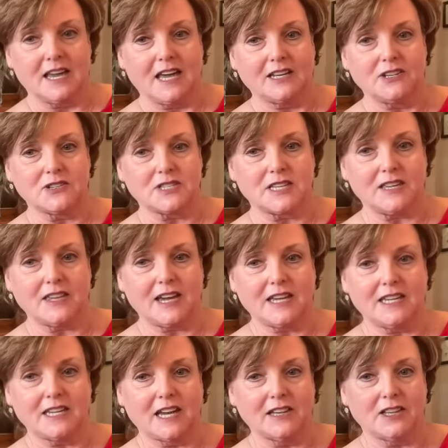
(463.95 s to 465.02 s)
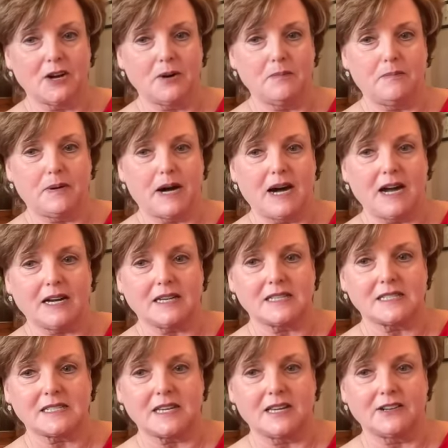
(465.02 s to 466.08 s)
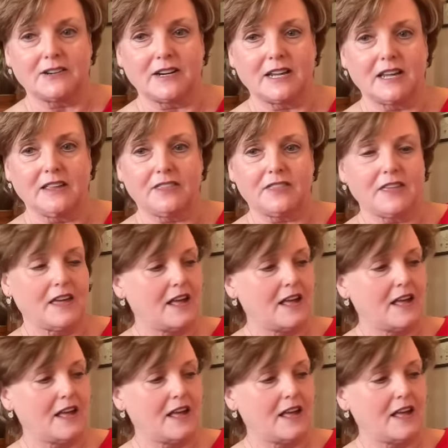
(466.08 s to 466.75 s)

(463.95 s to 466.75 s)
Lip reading: and you see that yellow box underneath?